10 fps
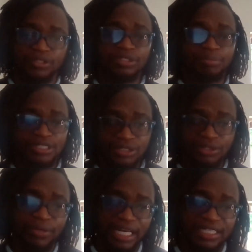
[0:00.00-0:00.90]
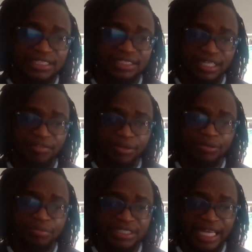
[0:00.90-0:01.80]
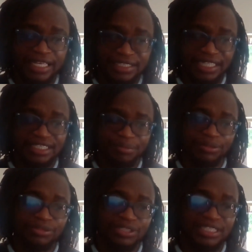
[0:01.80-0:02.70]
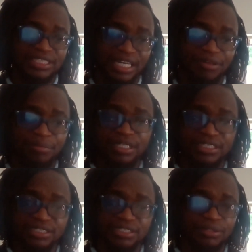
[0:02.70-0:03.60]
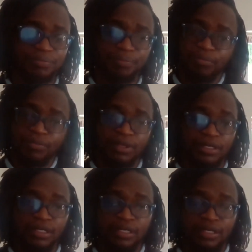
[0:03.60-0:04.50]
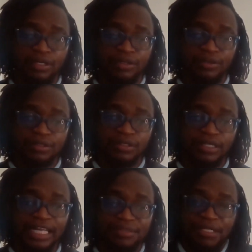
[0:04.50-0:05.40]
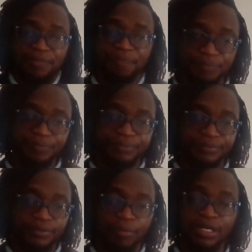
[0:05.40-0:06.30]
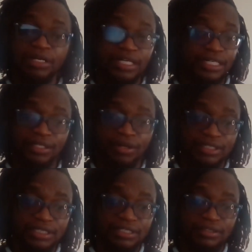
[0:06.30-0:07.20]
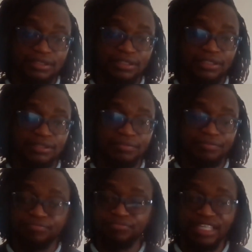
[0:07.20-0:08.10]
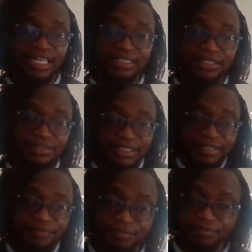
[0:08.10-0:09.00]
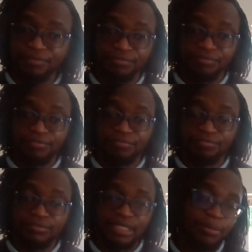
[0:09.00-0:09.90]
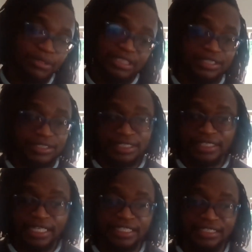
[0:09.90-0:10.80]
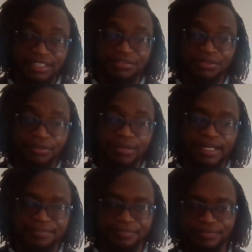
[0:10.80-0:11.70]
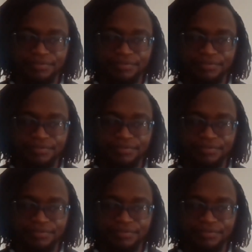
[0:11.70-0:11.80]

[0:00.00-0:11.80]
because it would be so nice if it could be accessible to each and every person. So that's me. Relook at the cost. And until then, I'm going to stick to the ZSC for a while.